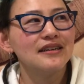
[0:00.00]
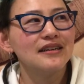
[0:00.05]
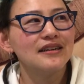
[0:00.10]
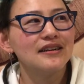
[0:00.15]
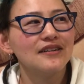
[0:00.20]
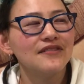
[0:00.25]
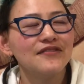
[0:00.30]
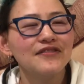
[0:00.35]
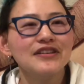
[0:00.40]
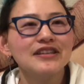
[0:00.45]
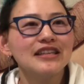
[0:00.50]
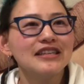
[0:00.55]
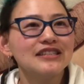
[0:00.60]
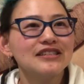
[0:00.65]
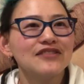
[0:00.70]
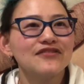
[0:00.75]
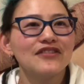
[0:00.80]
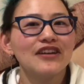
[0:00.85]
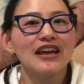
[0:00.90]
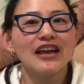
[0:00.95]
I feel as
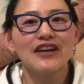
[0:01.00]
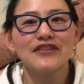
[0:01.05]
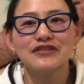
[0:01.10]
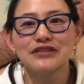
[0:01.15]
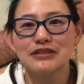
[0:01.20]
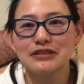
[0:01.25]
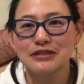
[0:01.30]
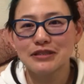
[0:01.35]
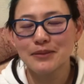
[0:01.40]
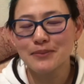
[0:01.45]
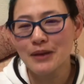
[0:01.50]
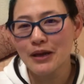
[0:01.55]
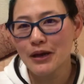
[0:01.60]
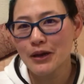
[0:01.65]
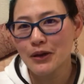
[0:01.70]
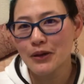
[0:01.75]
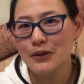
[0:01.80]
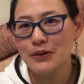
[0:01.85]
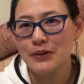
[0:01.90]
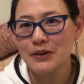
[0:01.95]
if I have to
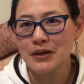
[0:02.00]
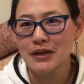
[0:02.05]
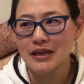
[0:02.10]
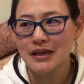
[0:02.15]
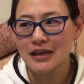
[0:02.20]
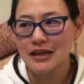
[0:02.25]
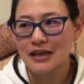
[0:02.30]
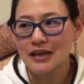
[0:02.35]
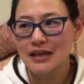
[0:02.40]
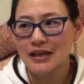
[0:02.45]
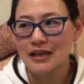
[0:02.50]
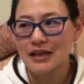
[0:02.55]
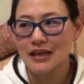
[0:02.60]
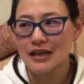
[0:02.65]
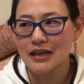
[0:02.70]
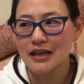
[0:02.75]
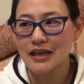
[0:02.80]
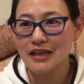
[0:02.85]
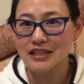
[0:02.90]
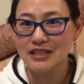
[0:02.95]
somehow
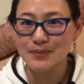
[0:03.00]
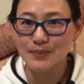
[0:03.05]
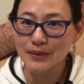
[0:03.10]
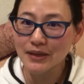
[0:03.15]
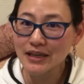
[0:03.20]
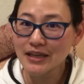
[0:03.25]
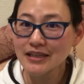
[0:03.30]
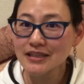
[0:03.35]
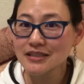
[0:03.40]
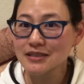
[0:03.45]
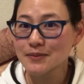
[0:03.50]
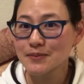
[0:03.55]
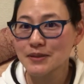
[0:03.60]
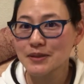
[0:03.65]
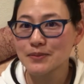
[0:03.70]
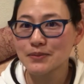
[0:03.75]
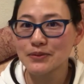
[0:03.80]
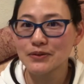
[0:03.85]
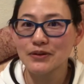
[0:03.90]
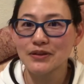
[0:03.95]
explain to
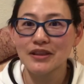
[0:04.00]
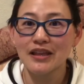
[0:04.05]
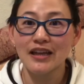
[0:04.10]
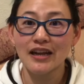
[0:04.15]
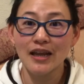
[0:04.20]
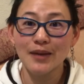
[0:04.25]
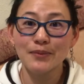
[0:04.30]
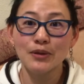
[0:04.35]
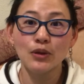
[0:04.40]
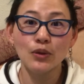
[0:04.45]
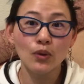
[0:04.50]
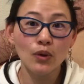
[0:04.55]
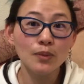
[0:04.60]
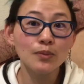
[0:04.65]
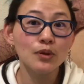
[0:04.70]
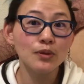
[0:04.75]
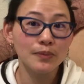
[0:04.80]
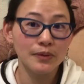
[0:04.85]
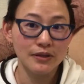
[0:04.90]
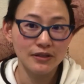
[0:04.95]
people that I'm a
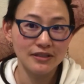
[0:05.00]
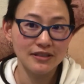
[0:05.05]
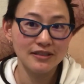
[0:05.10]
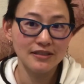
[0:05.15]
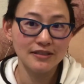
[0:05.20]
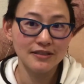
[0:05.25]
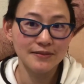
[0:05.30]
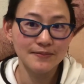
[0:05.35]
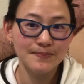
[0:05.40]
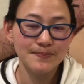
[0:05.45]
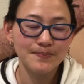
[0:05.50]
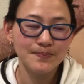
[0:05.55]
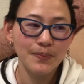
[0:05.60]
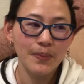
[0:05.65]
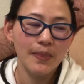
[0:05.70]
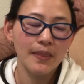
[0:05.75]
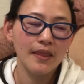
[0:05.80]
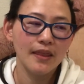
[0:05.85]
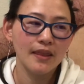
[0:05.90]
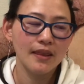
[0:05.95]
normal person
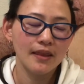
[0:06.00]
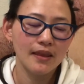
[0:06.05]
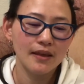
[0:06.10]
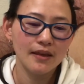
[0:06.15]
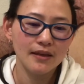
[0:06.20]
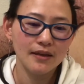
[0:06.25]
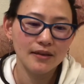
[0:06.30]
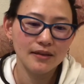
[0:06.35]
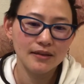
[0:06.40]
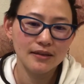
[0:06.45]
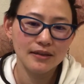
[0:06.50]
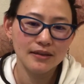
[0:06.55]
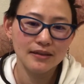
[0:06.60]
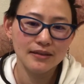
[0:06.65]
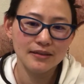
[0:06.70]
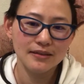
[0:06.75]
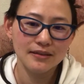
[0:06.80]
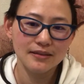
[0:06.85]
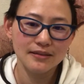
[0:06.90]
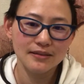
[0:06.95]

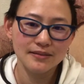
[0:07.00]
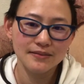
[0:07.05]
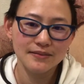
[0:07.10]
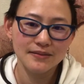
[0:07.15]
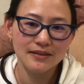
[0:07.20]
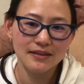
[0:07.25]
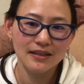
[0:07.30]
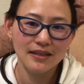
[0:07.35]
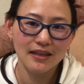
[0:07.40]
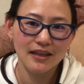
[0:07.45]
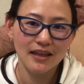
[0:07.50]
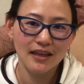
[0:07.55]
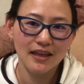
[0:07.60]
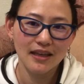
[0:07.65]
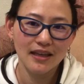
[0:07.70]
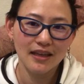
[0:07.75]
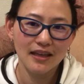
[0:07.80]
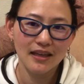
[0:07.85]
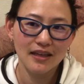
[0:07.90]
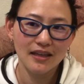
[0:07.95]
uh,
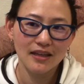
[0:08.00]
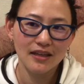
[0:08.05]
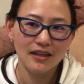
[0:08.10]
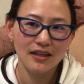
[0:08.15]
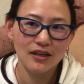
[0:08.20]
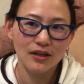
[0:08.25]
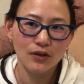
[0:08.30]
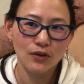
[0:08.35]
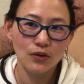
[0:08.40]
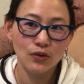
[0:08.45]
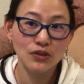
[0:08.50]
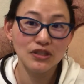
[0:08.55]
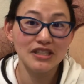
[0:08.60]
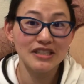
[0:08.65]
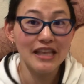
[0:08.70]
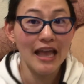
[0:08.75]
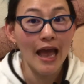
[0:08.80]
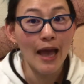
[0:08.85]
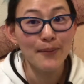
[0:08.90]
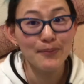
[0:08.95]
who
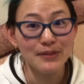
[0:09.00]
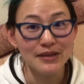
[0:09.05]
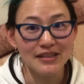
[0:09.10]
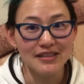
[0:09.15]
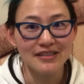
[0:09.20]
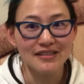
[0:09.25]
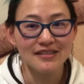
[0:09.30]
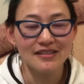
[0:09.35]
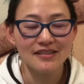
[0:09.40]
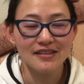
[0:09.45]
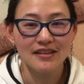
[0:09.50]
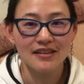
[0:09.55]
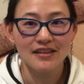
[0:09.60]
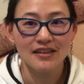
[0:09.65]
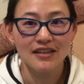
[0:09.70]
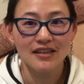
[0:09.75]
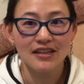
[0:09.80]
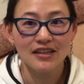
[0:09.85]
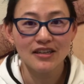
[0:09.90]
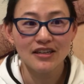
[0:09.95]
just happens
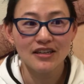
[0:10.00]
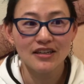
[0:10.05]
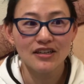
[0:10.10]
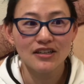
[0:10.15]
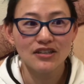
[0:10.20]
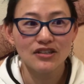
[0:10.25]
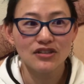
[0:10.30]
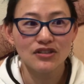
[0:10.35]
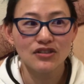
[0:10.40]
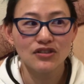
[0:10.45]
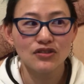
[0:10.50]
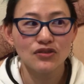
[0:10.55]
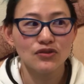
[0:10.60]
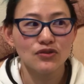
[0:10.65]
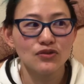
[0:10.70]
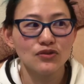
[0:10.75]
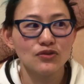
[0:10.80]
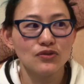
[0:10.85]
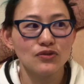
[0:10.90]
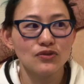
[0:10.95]

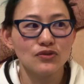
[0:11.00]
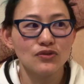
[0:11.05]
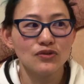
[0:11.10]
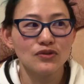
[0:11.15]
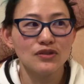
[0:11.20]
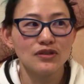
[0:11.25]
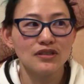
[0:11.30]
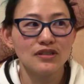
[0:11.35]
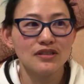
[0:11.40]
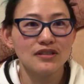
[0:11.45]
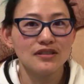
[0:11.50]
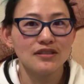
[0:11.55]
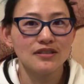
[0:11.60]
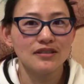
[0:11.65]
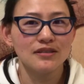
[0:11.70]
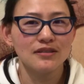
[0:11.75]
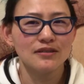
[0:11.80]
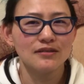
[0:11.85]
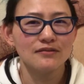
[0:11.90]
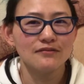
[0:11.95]
to
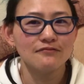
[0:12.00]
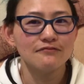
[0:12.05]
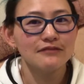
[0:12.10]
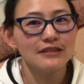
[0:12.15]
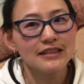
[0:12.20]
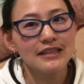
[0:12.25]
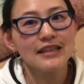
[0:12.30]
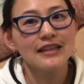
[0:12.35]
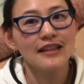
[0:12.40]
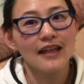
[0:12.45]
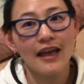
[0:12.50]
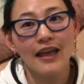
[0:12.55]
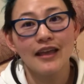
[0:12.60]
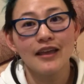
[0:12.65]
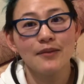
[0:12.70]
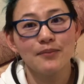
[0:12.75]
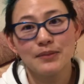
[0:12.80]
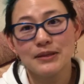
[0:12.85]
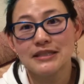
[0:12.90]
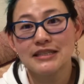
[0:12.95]
really
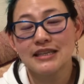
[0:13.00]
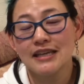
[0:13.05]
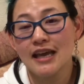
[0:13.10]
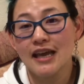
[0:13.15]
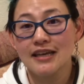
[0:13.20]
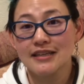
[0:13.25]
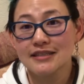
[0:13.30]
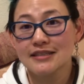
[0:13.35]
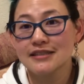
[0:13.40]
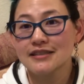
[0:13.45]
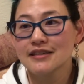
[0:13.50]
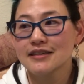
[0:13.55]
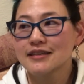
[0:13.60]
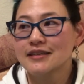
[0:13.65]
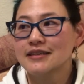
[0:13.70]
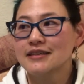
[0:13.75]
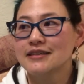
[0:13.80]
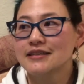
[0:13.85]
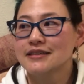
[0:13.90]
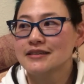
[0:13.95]
like BTS
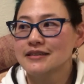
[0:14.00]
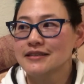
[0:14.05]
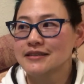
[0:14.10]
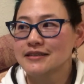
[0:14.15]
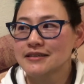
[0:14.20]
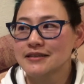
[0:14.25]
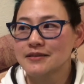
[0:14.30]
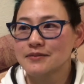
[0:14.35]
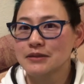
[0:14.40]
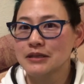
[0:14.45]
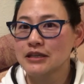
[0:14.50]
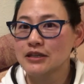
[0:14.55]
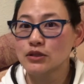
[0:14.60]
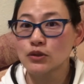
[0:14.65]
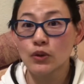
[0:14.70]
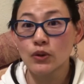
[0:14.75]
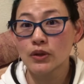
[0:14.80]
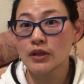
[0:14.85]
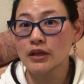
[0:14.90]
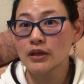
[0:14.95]
um, in a
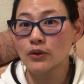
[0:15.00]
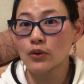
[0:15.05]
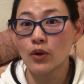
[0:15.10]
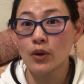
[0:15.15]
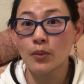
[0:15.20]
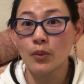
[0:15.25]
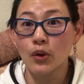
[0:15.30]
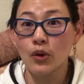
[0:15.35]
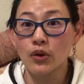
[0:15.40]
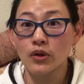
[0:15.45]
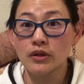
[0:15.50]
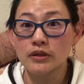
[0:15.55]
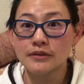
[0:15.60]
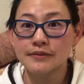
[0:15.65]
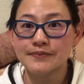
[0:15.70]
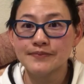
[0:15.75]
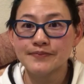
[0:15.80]
totally normal,